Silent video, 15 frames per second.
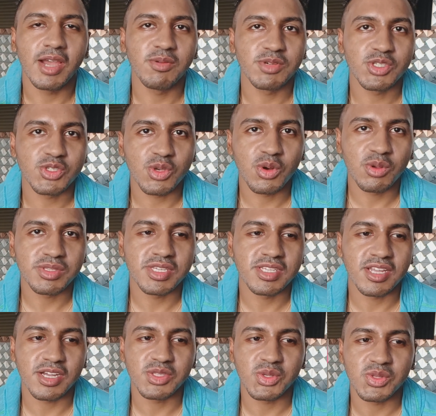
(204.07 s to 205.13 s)
I was told
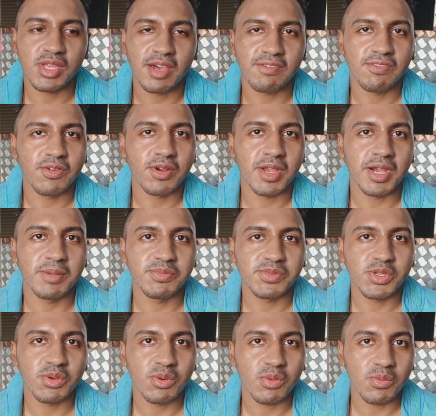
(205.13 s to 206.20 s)
to not do that for up
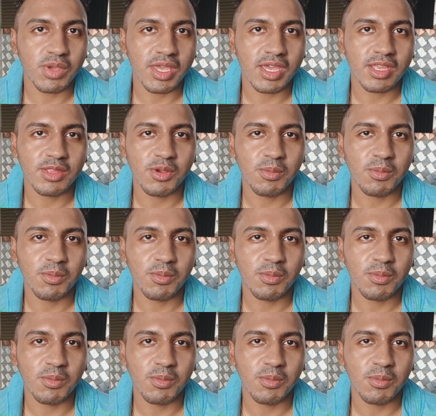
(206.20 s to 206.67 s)
to a week.